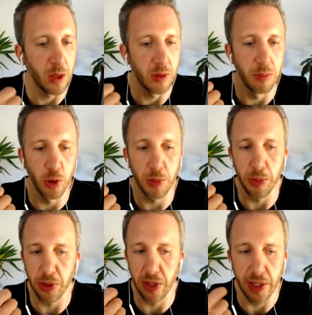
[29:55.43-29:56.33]
Most
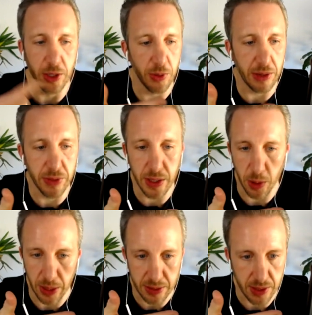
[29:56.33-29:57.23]
people think they don't have
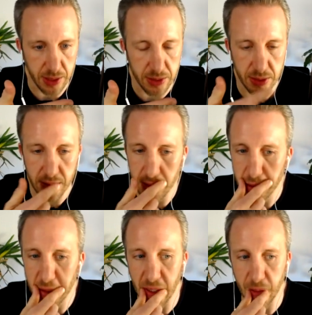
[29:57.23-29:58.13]
video assets.
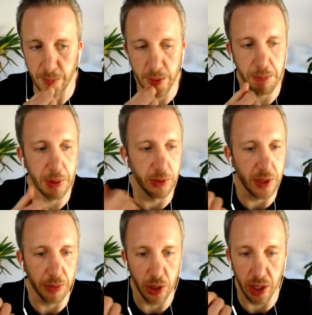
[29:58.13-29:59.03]
Like we built
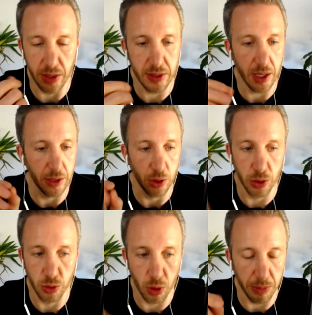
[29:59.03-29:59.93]
something on our site that you
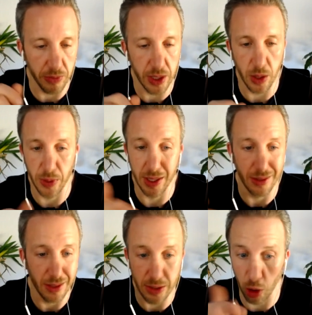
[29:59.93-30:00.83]
can drop the video
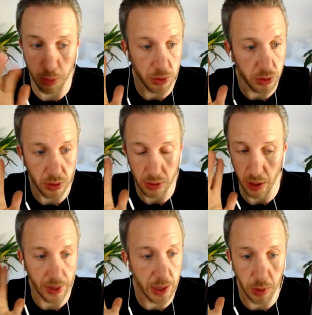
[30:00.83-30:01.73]
in. It's open source. You
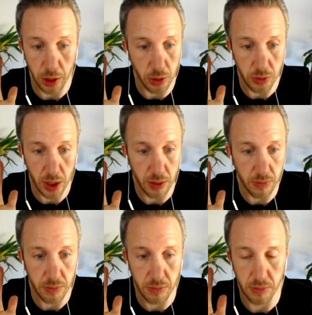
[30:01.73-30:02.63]
know, anyone can use it.
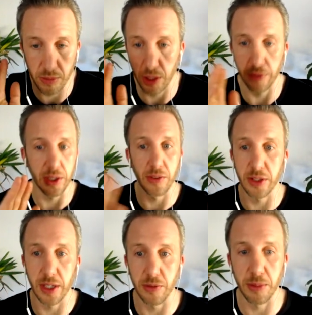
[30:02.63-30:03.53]
You know, to give us
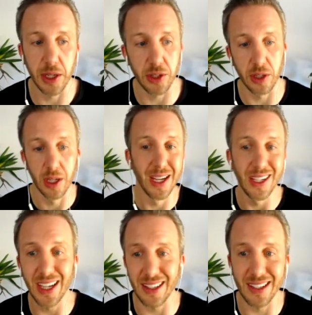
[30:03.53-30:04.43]
any information, you get to